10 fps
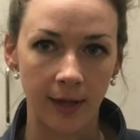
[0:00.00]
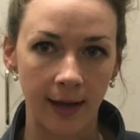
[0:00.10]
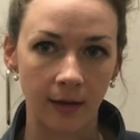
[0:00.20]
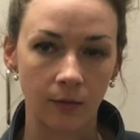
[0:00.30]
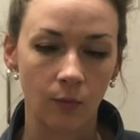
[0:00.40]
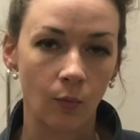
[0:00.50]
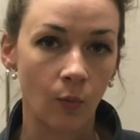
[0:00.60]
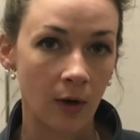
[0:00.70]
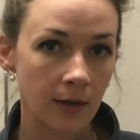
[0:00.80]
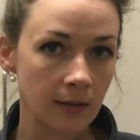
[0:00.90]
that
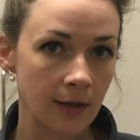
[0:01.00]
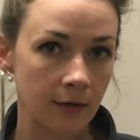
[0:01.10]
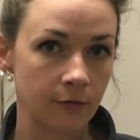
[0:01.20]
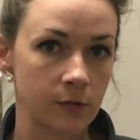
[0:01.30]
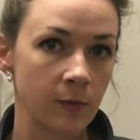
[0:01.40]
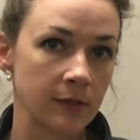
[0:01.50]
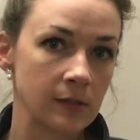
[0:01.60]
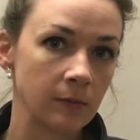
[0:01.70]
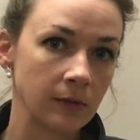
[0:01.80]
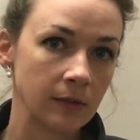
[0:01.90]
want a lot of
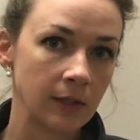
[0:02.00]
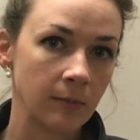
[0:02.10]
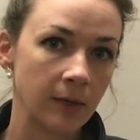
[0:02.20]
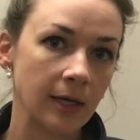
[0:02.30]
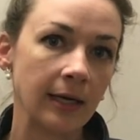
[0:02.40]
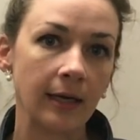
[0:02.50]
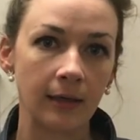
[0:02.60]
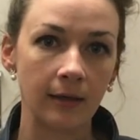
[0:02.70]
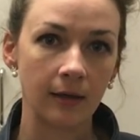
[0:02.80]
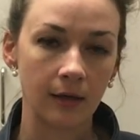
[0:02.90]
responsibility, but
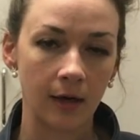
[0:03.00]
again,